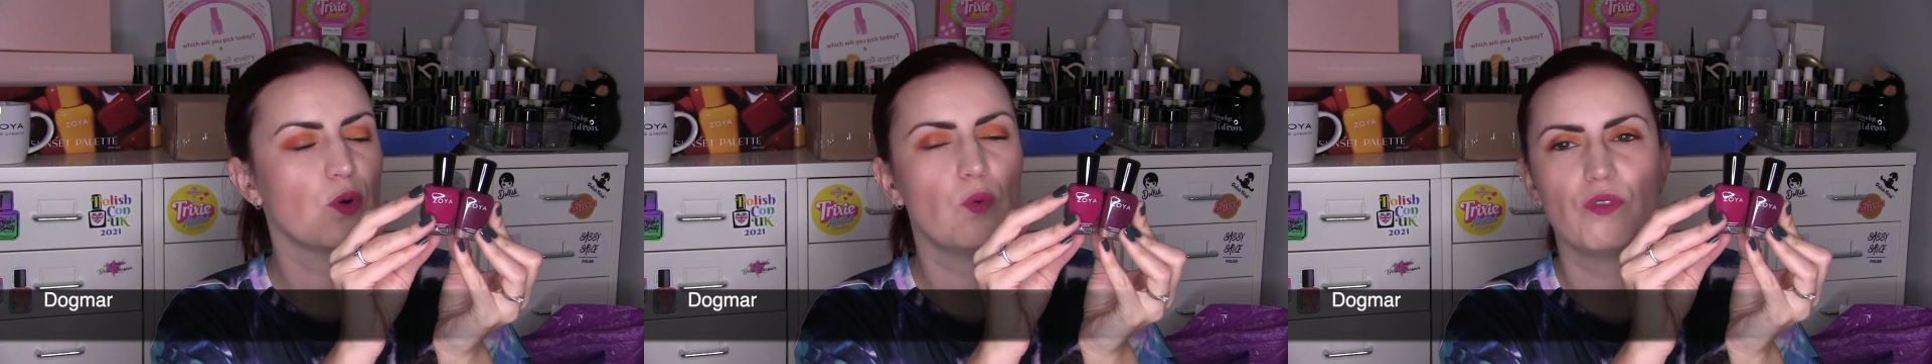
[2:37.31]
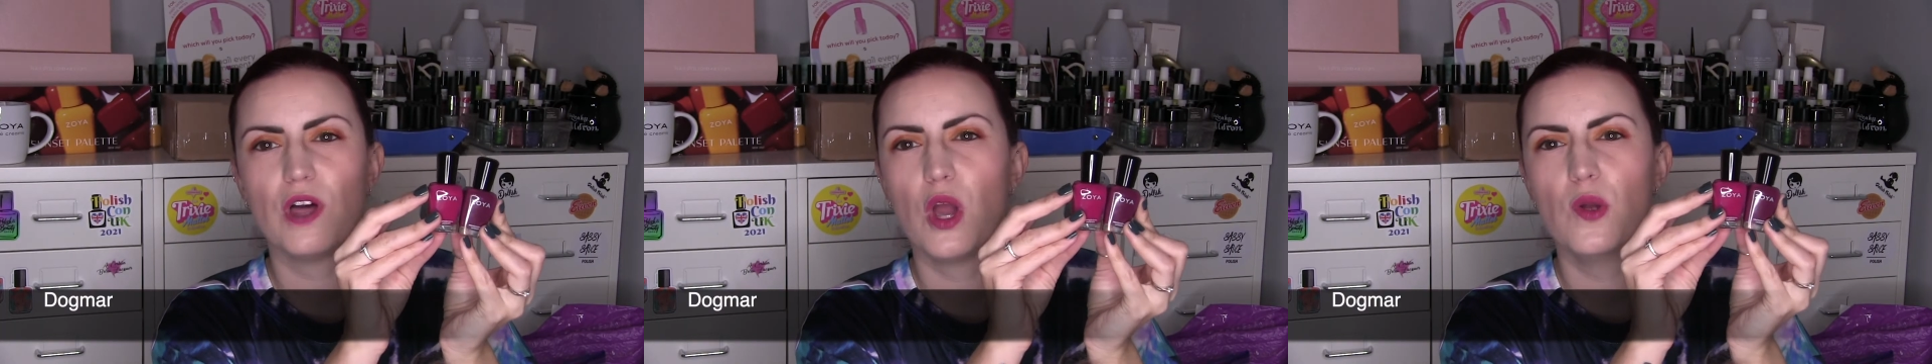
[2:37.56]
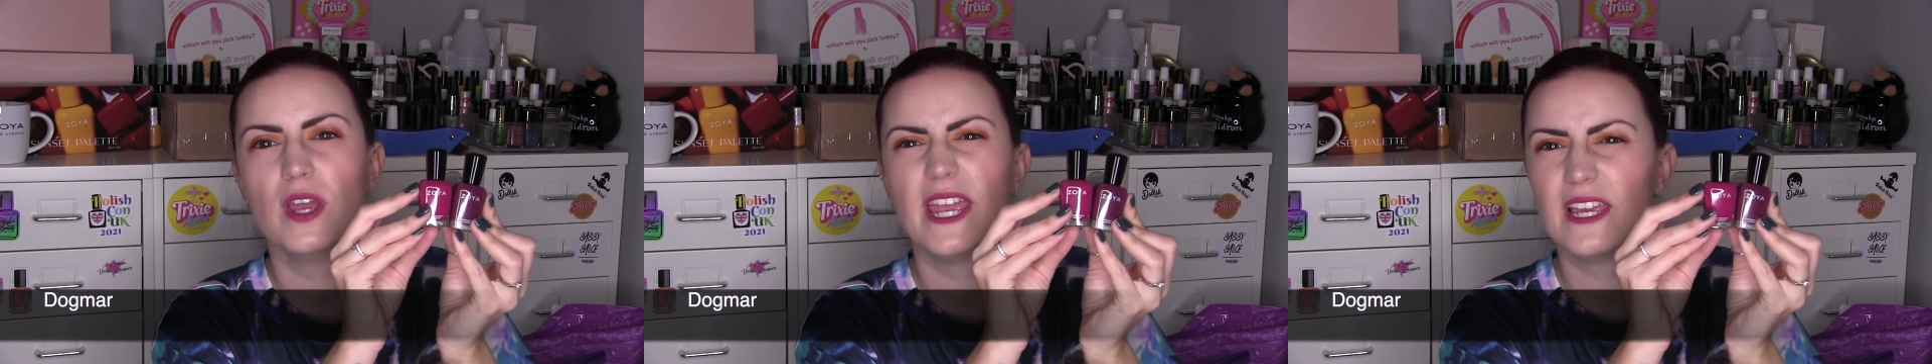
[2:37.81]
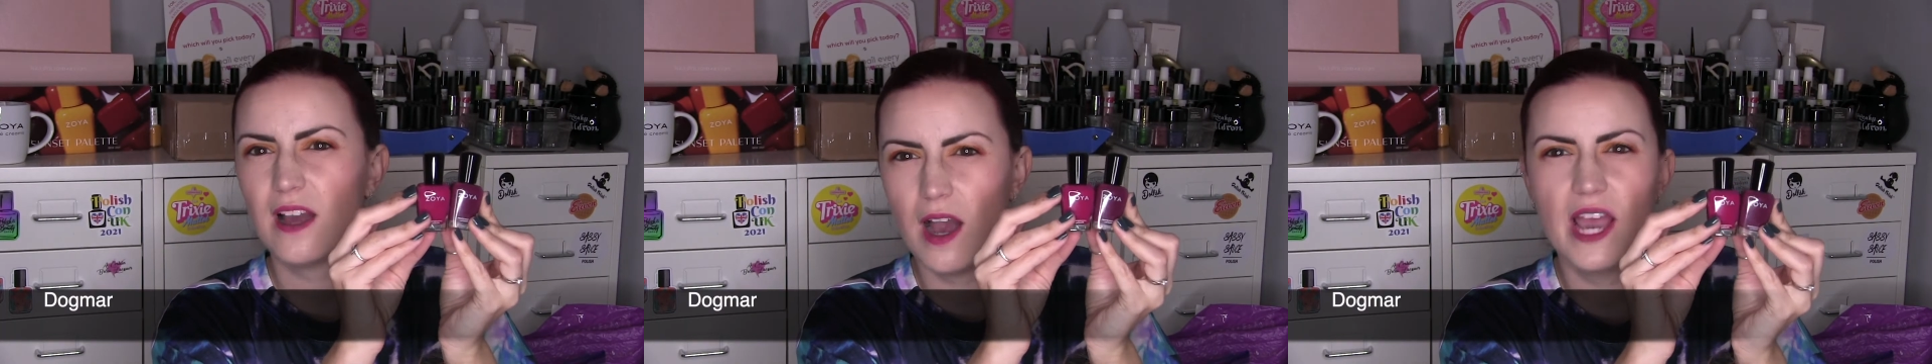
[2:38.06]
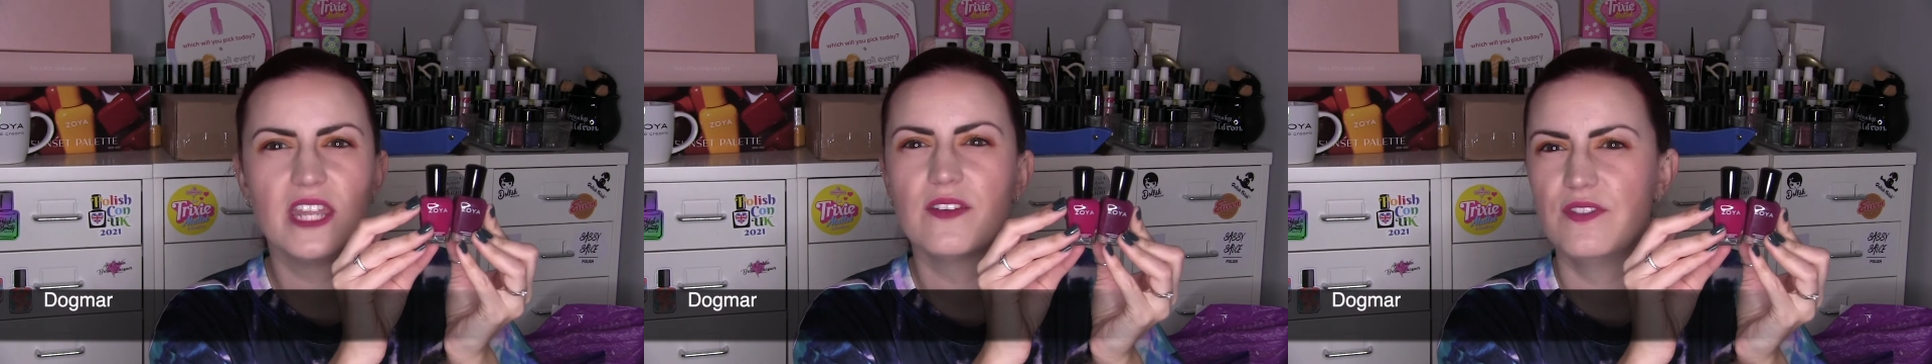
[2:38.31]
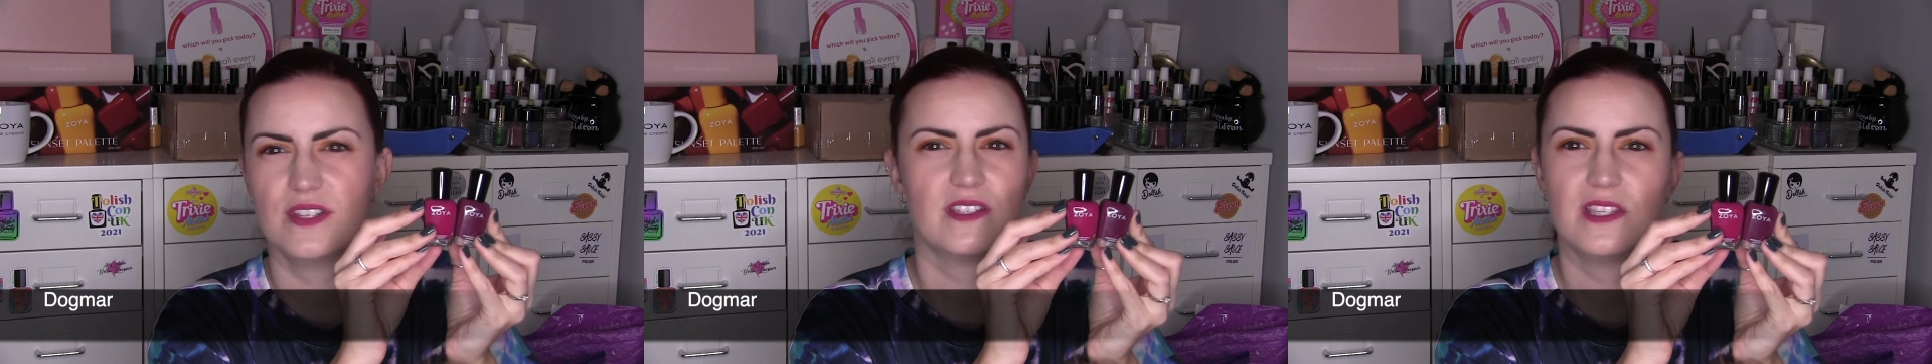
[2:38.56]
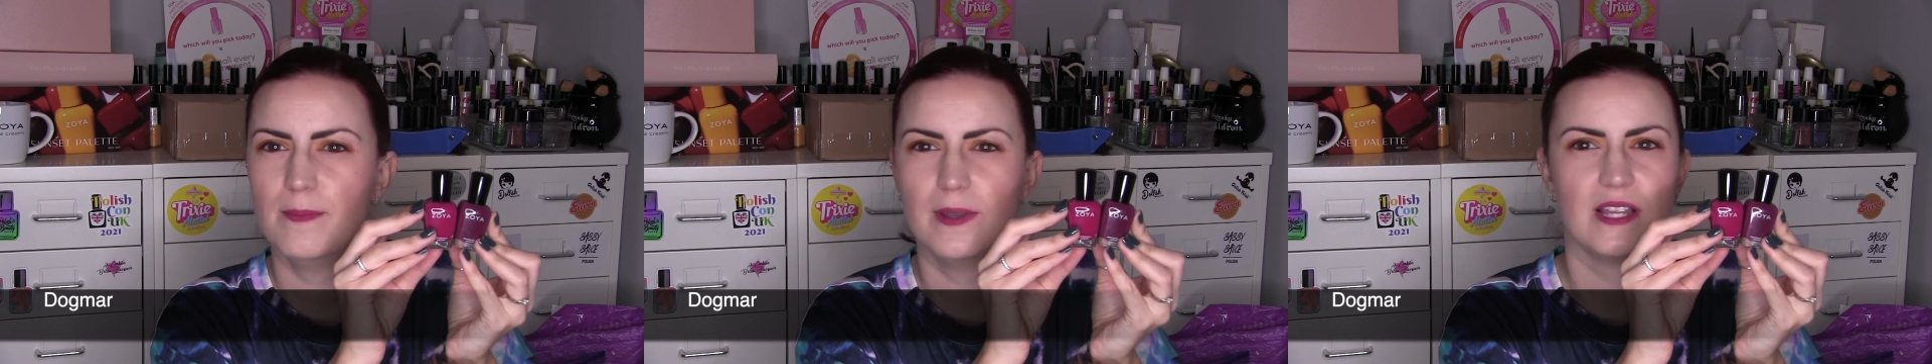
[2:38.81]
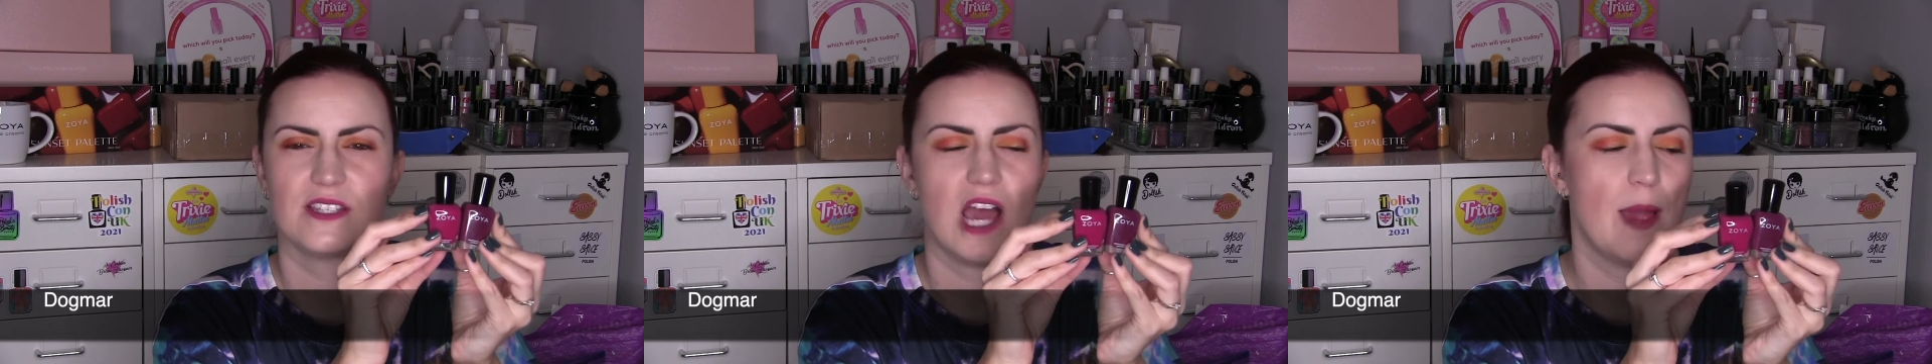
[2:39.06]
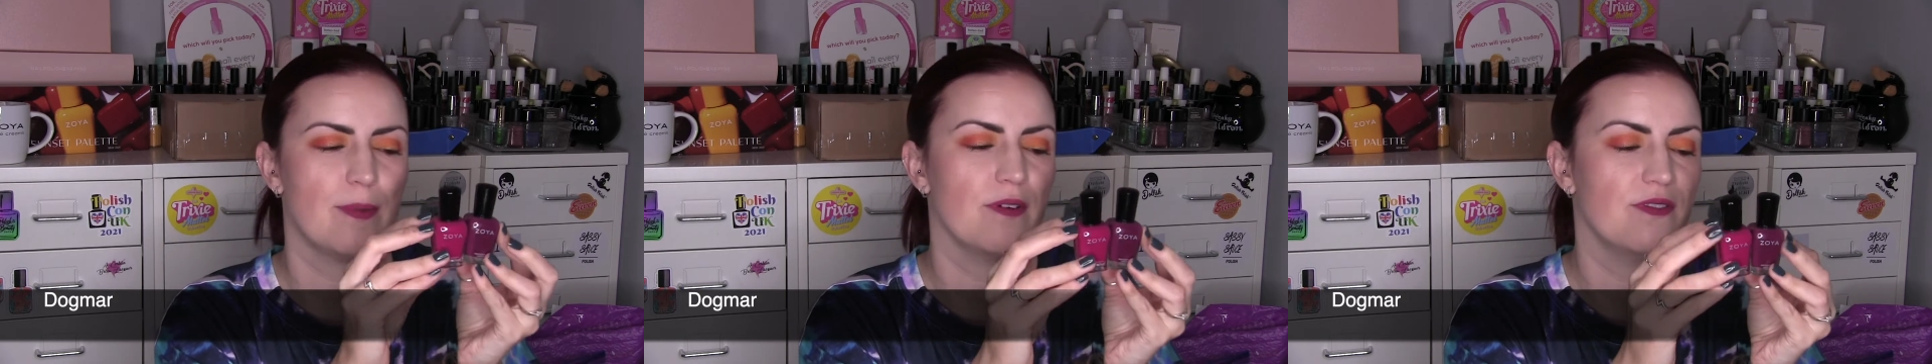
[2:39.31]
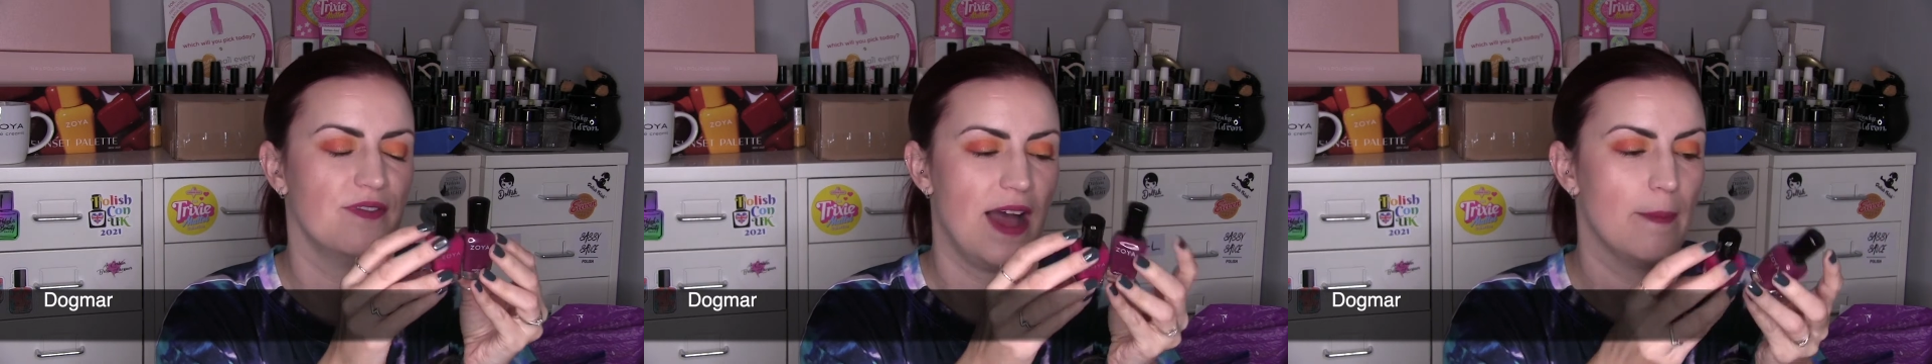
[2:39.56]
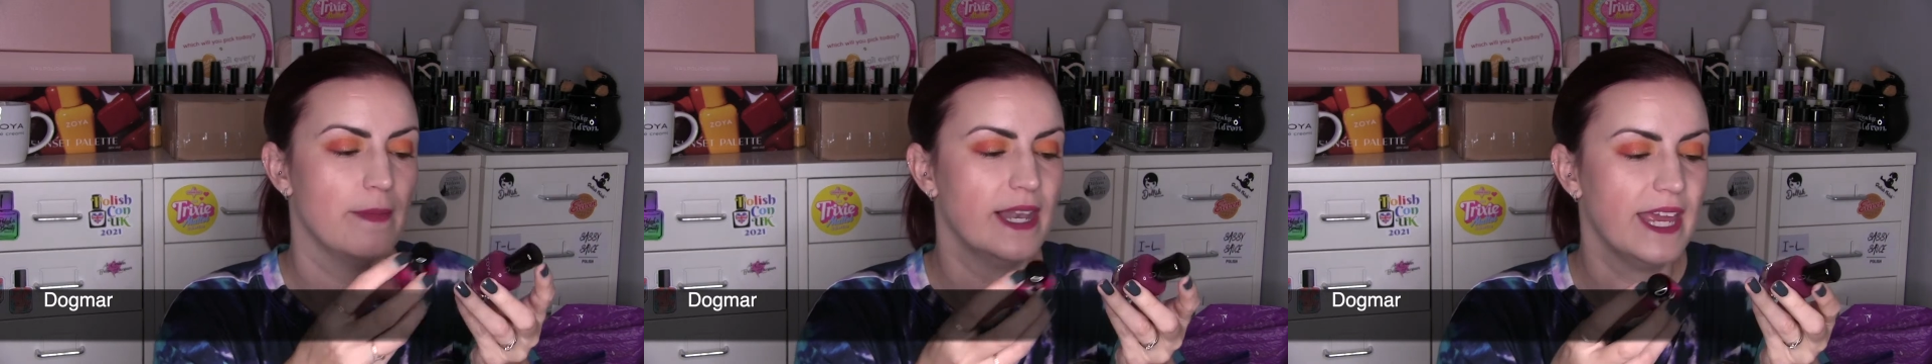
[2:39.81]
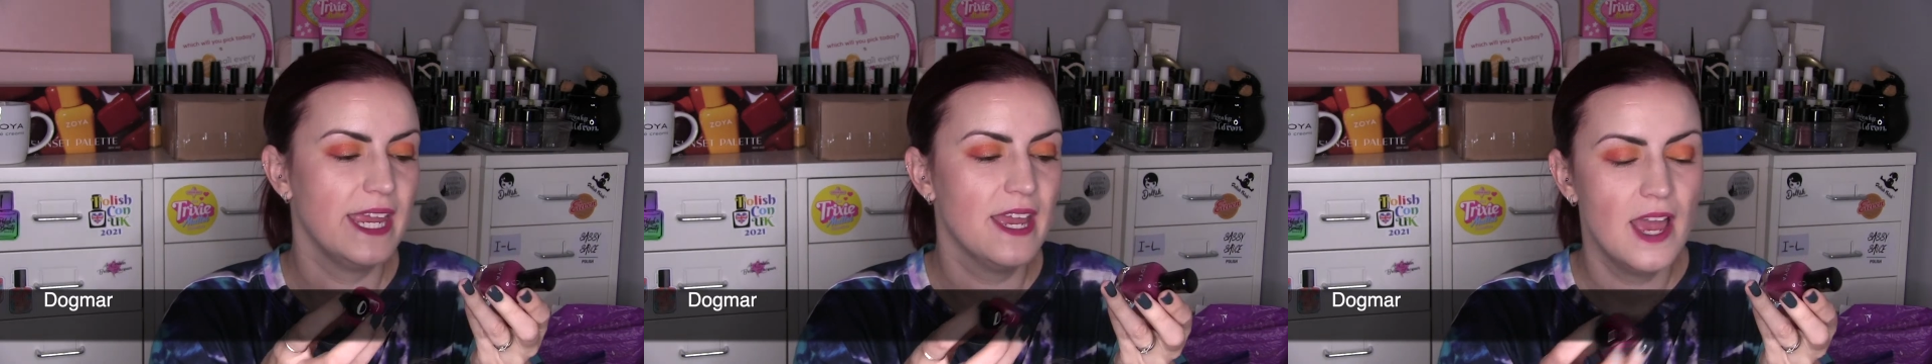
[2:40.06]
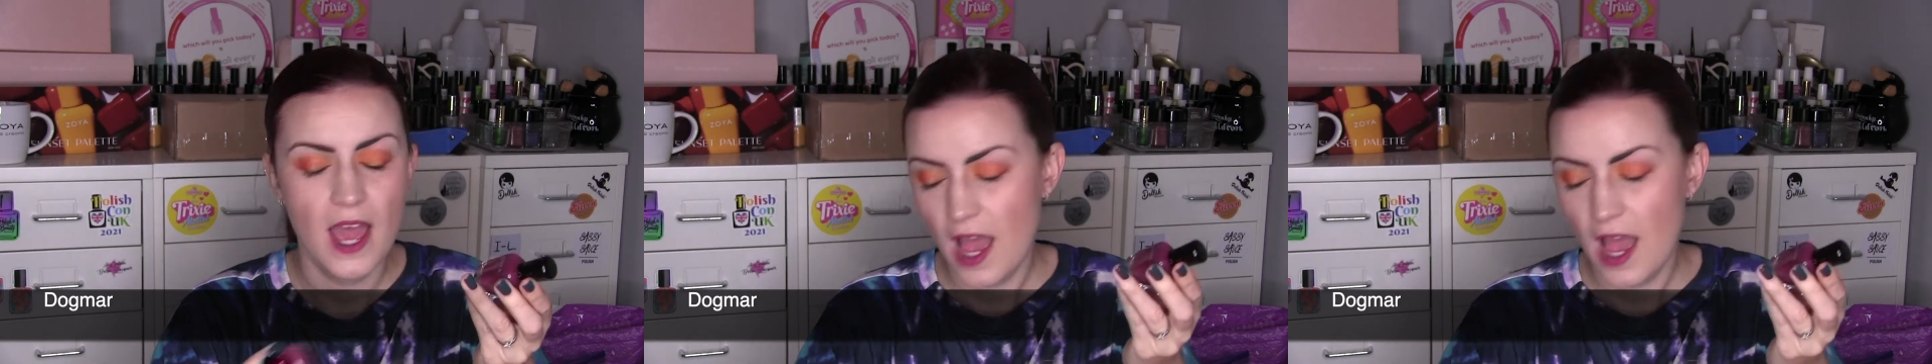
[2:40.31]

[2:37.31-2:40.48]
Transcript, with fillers: although in kind of the similar type of family.